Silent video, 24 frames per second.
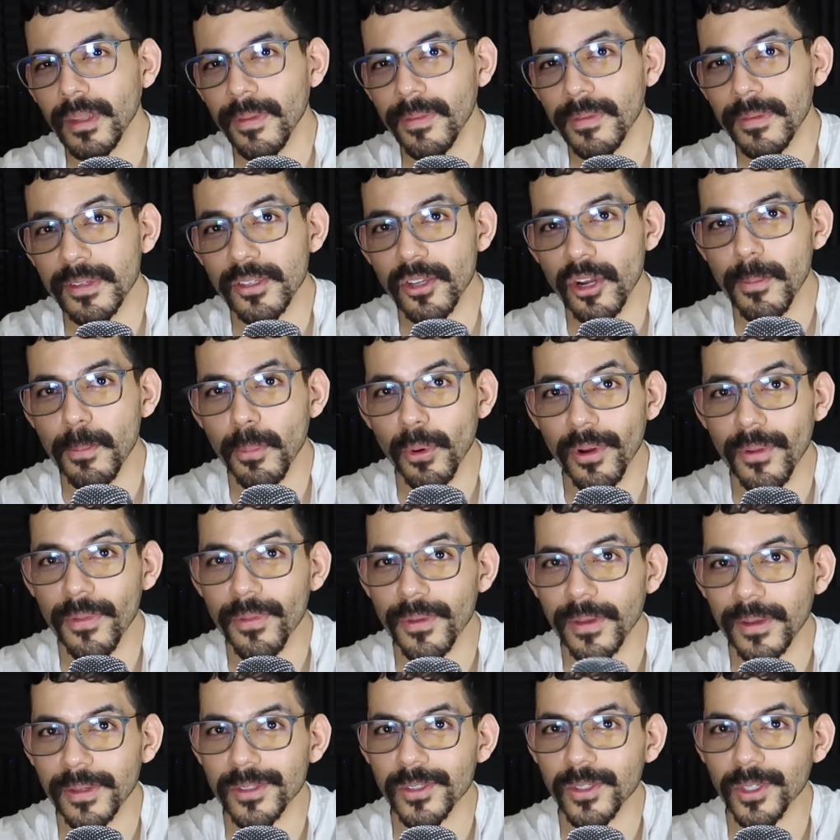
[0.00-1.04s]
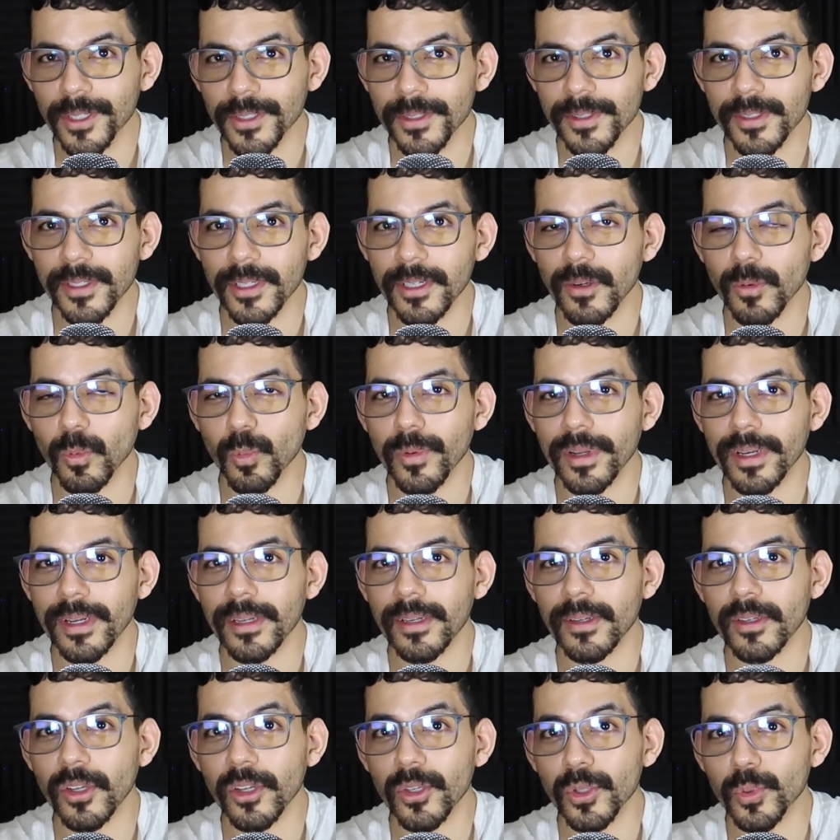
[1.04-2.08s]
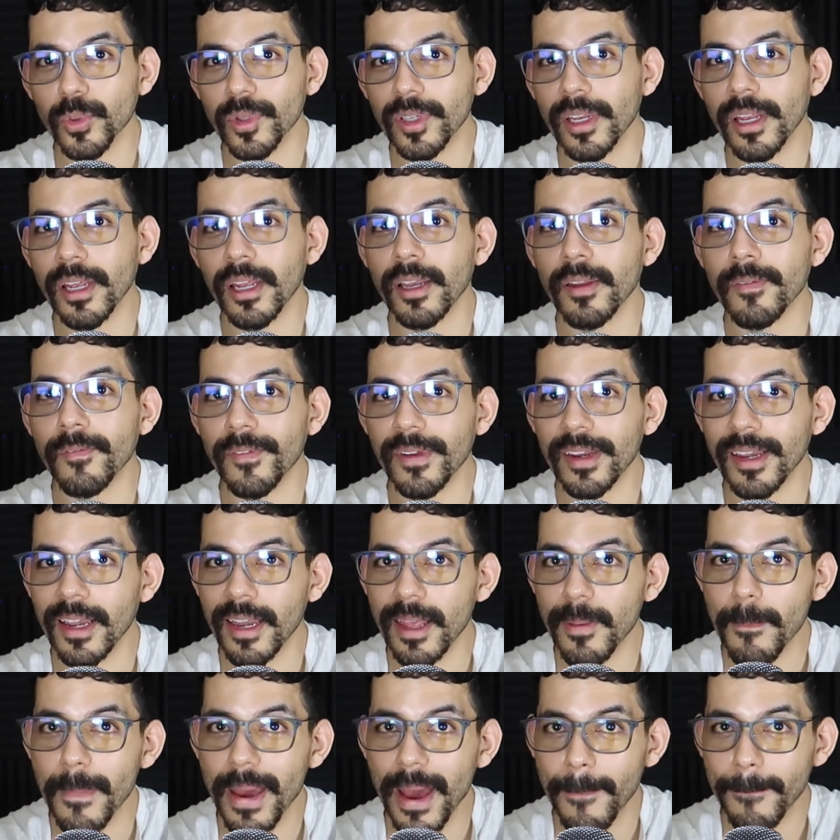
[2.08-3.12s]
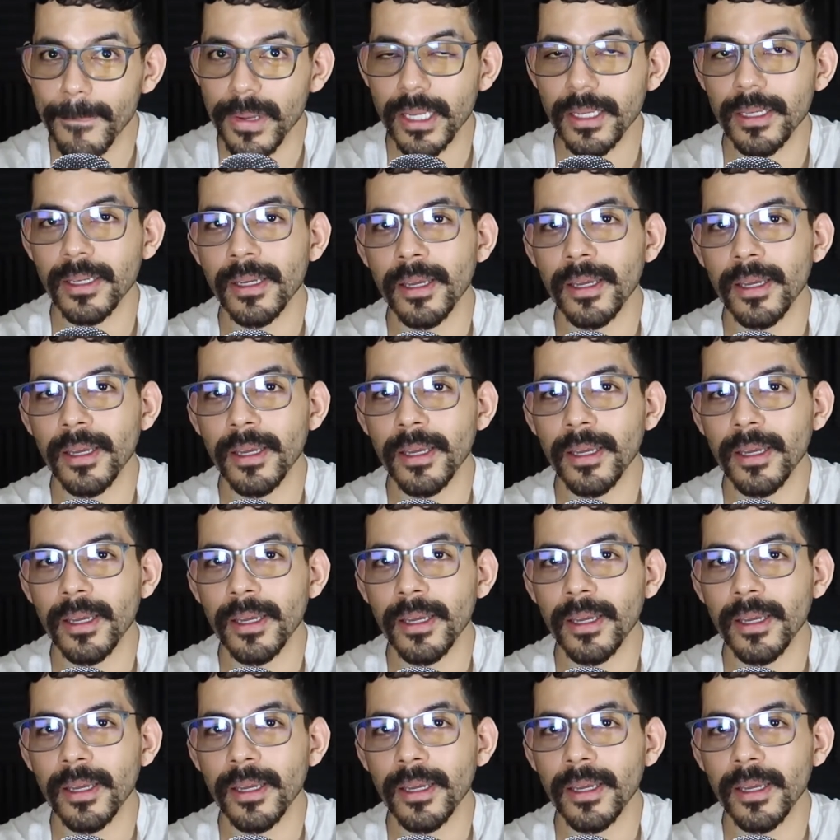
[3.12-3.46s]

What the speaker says: These are important things to consider when you're doing an affinity map.